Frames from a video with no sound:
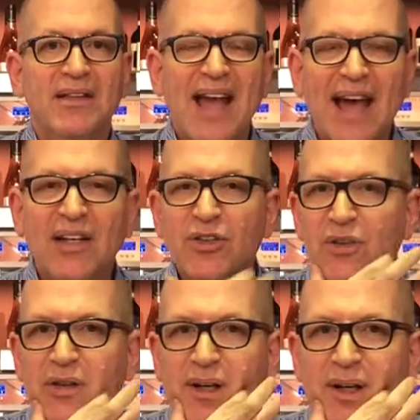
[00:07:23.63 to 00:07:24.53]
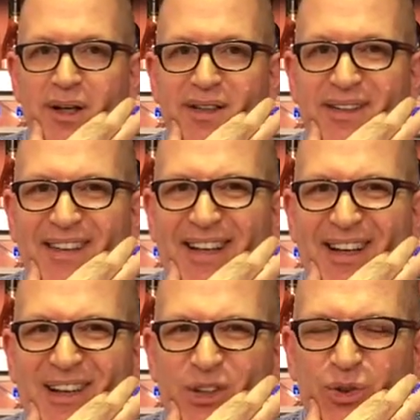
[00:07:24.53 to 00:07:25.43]
Tannins
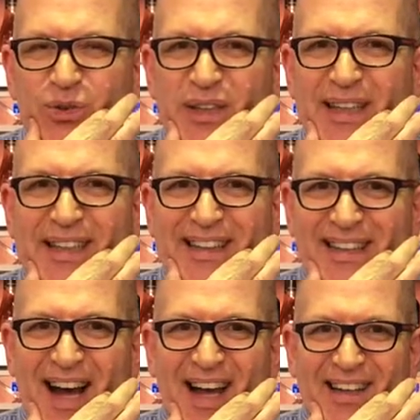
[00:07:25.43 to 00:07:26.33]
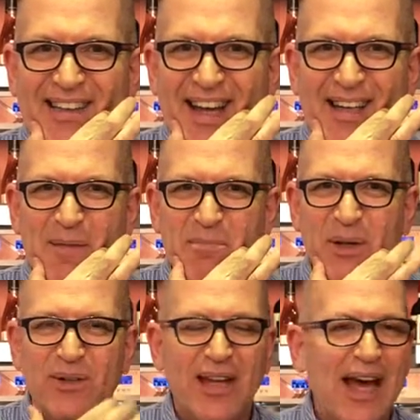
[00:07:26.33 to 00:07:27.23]
are usually in Tannat, like that
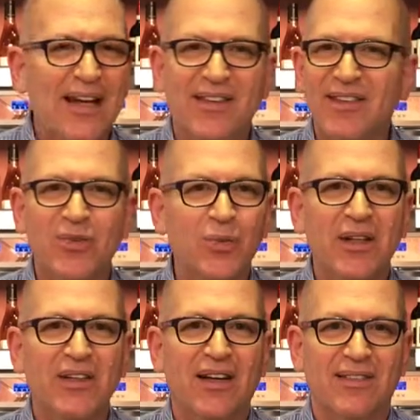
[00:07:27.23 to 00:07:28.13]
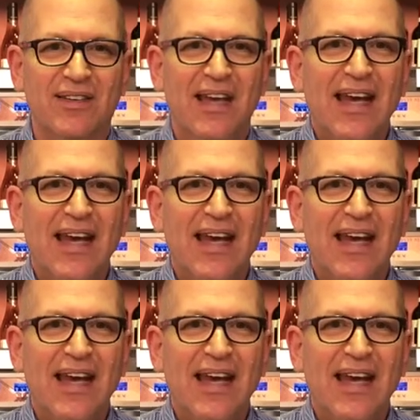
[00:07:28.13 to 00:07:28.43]
bitter tannins. This one doesn't.